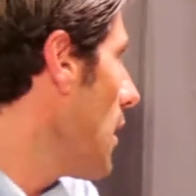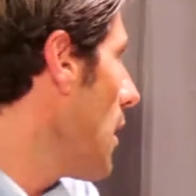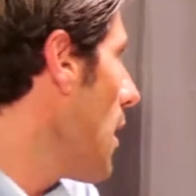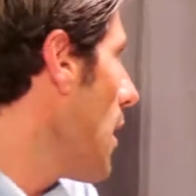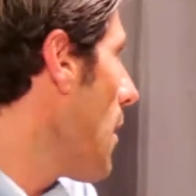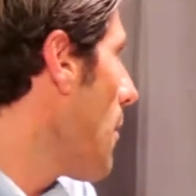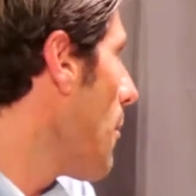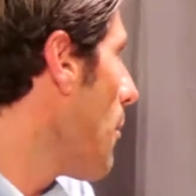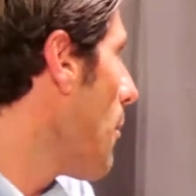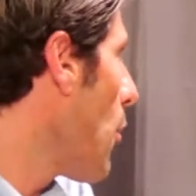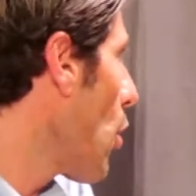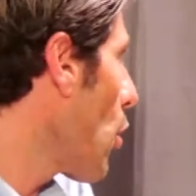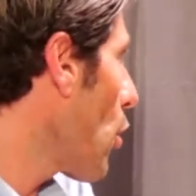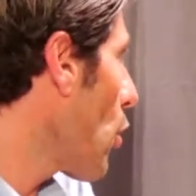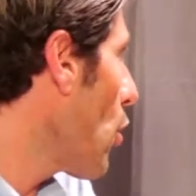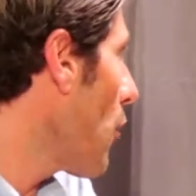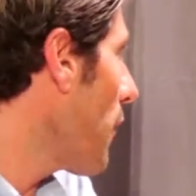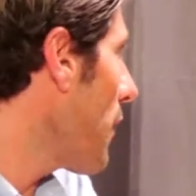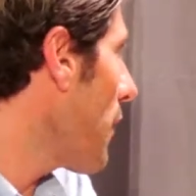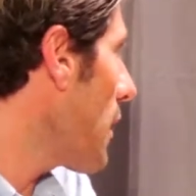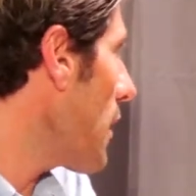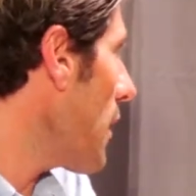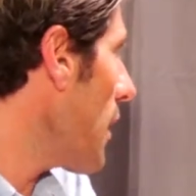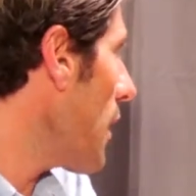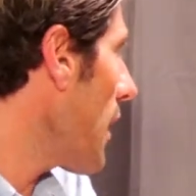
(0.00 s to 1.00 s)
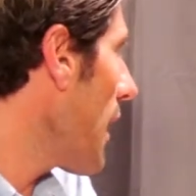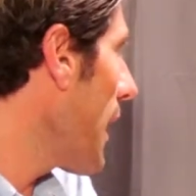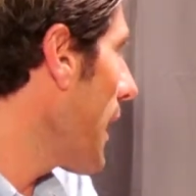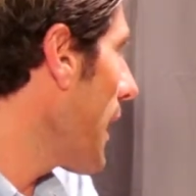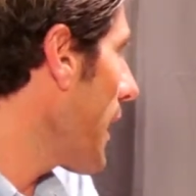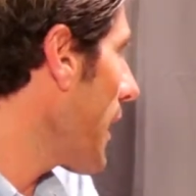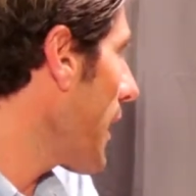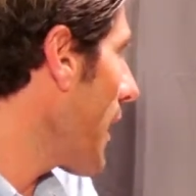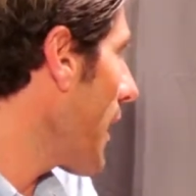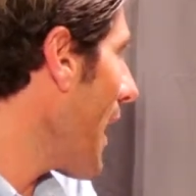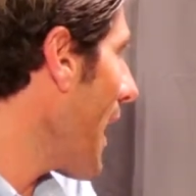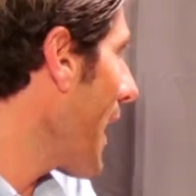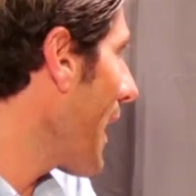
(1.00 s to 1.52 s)
Moreover, like
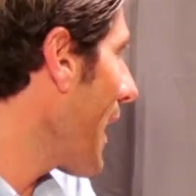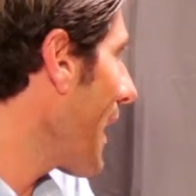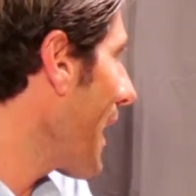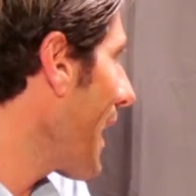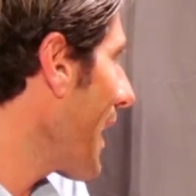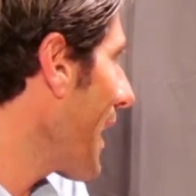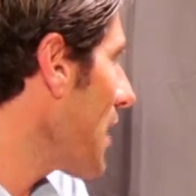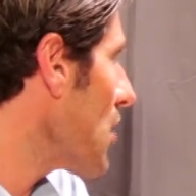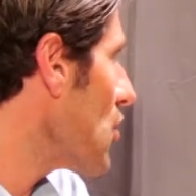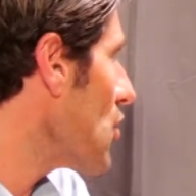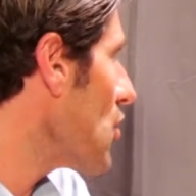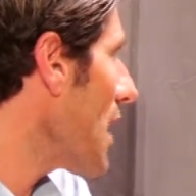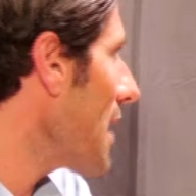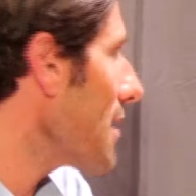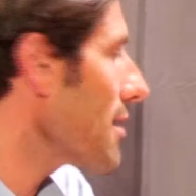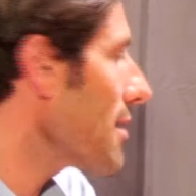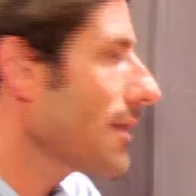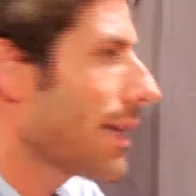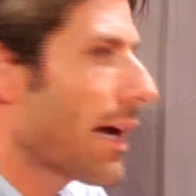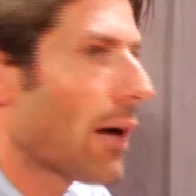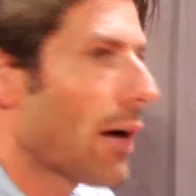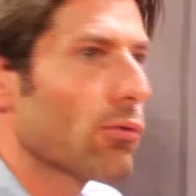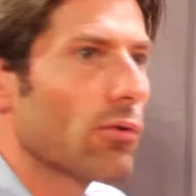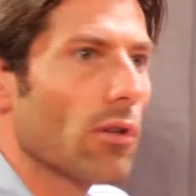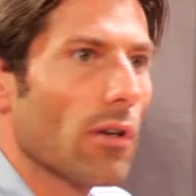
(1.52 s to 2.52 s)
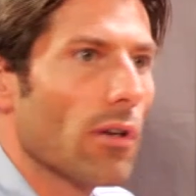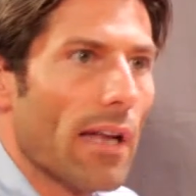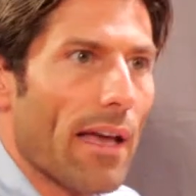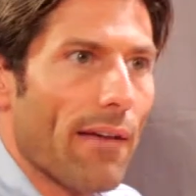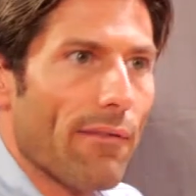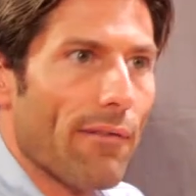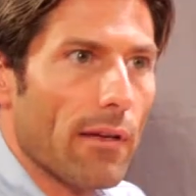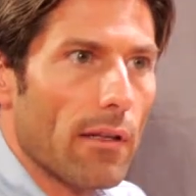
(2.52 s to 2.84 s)
I can adjust the audio level.